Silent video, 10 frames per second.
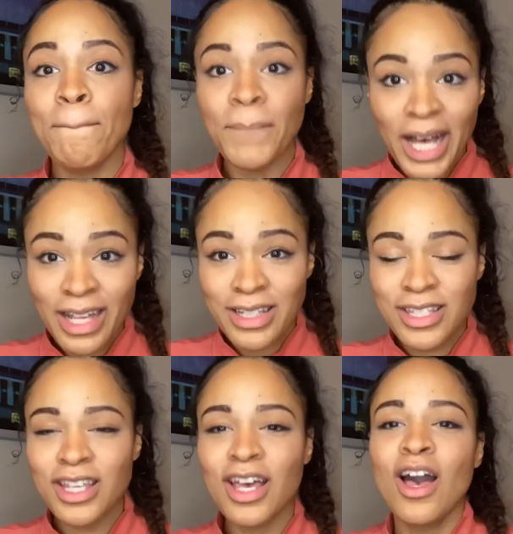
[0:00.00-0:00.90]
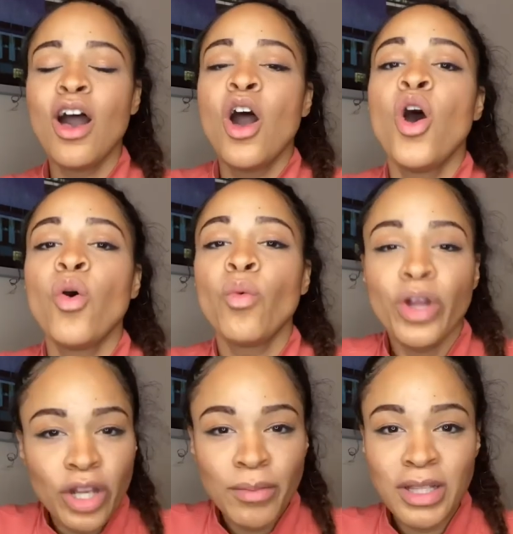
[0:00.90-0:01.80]
but
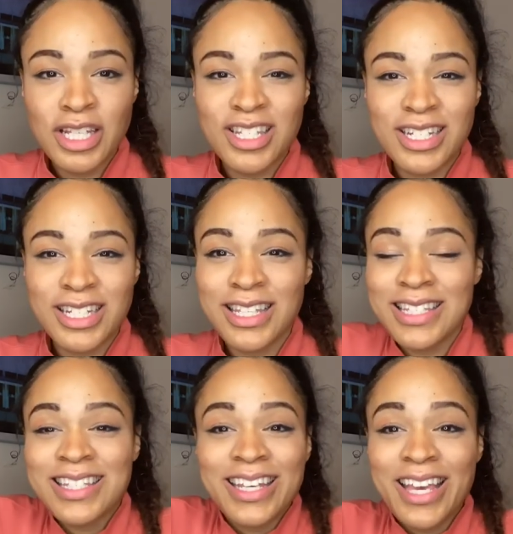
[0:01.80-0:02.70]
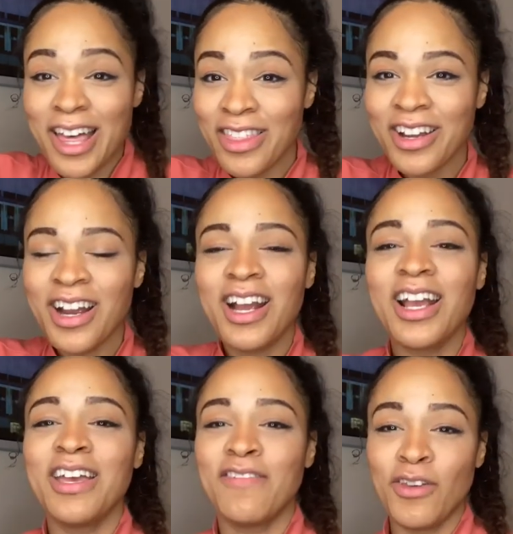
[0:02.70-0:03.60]
we're going to be listening to this together.
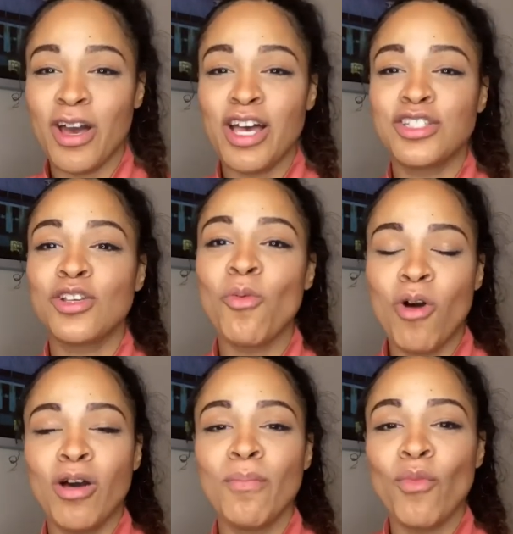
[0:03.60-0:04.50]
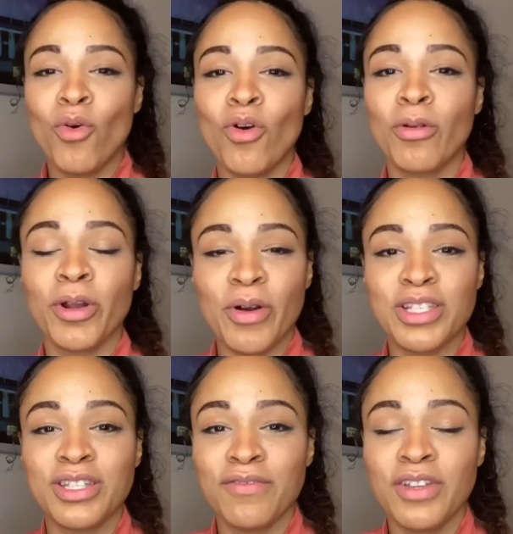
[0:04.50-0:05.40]
If you guys want more
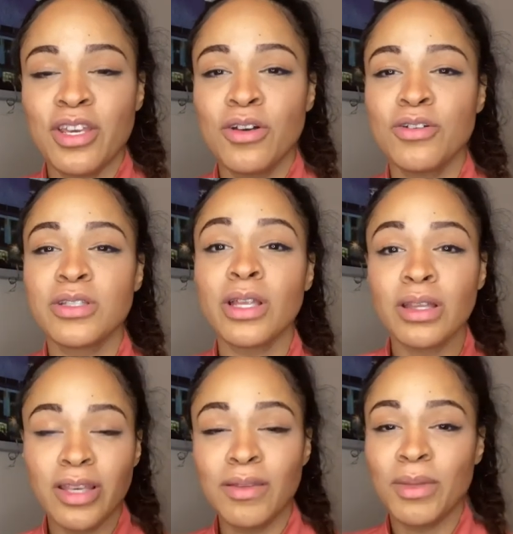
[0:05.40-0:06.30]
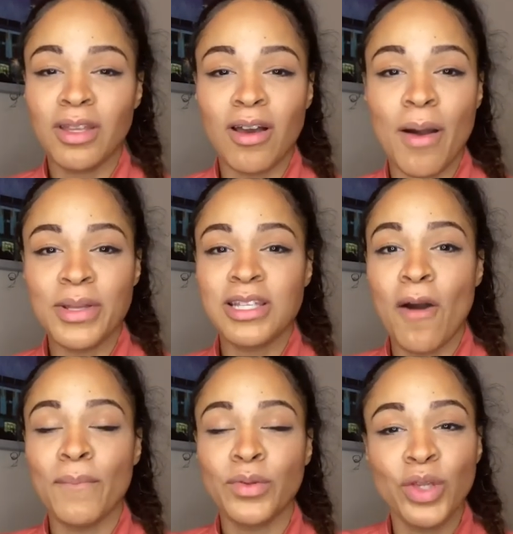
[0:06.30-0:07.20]
requested videos, leave them in the comments
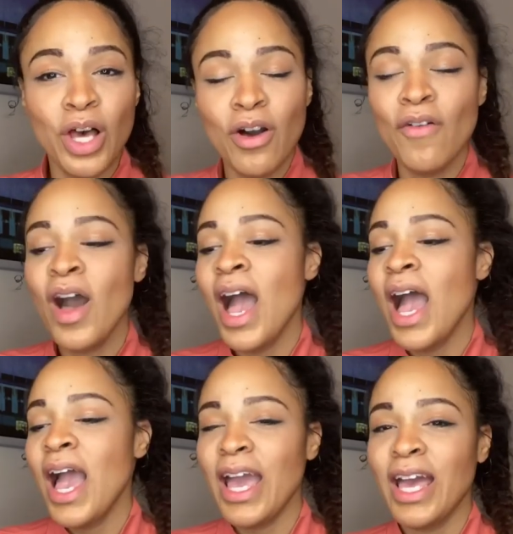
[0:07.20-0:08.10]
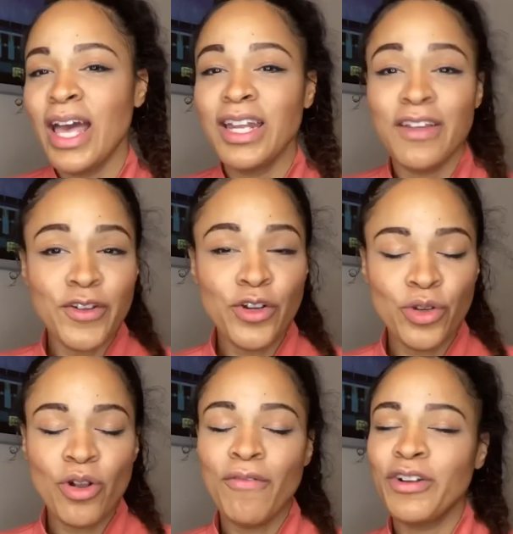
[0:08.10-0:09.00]
down below. And if you're
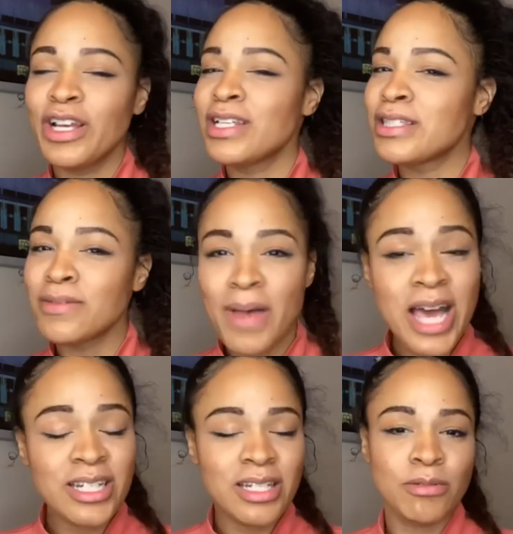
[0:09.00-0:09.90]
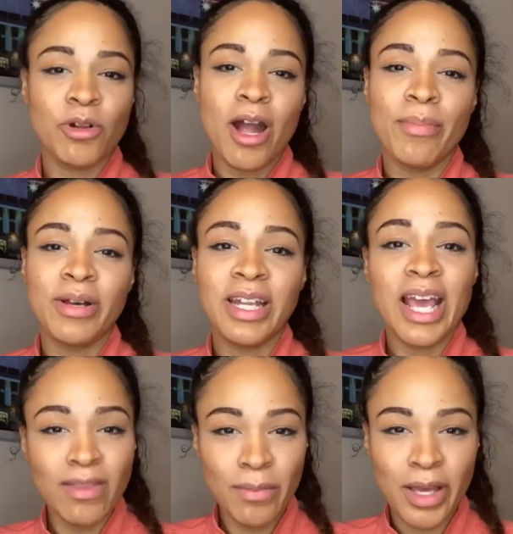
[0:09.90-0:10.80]
new, don't forget to smash that subscribe button
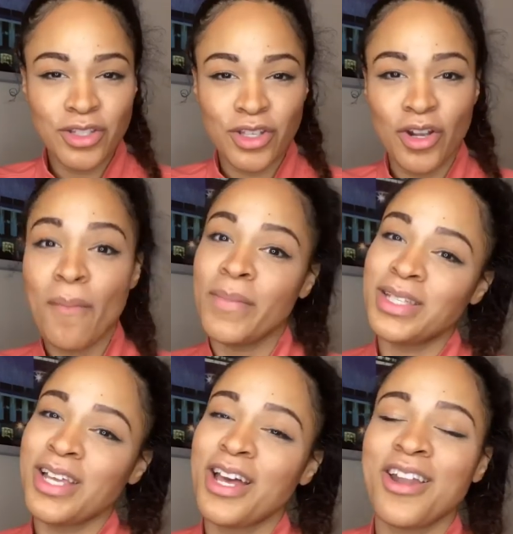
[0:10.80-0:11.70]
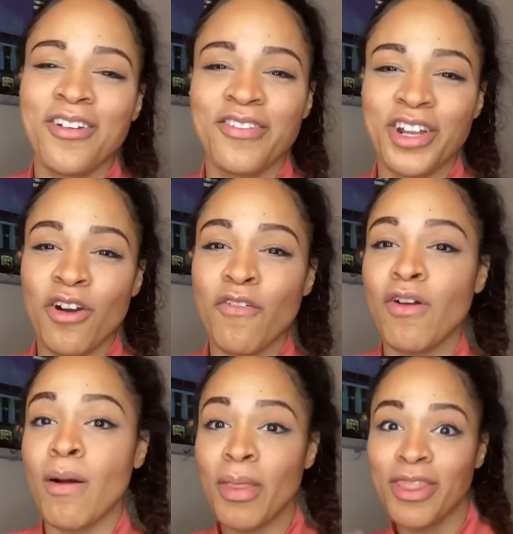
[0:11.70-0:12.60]
and the bell so you don't miss another video
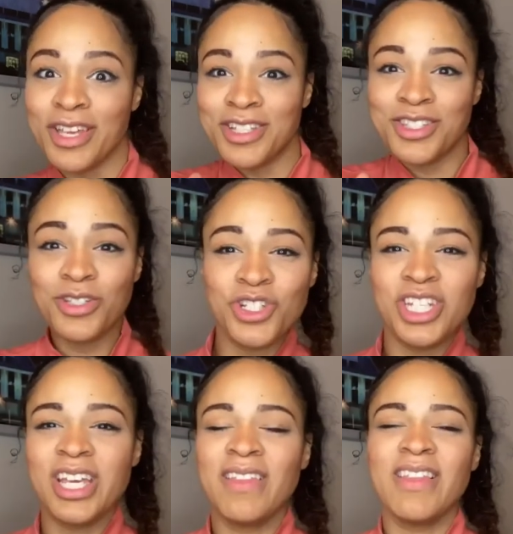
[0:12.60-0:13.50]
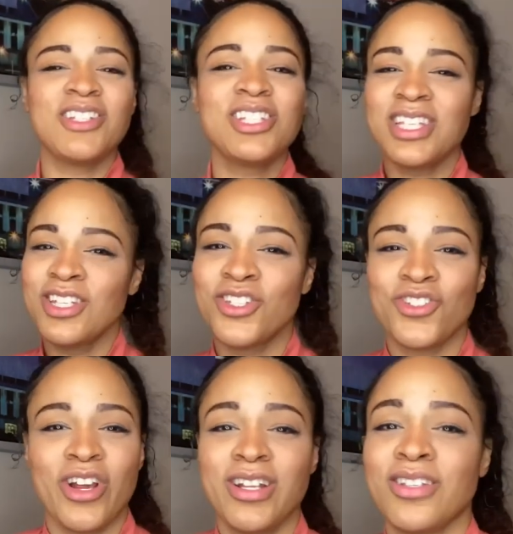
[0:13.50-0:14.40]
from the Sushi. And let's just get
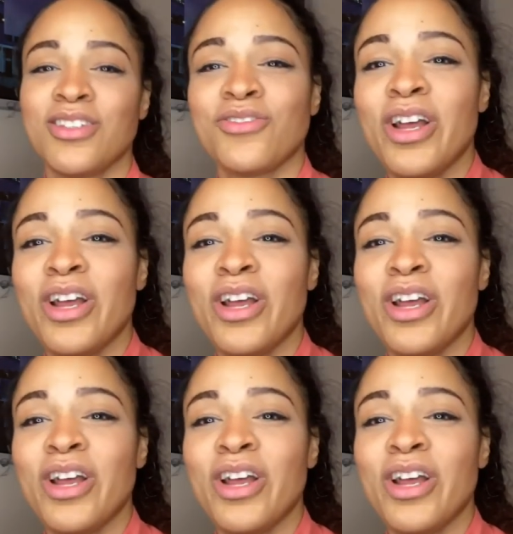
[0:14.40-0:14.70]
straight into this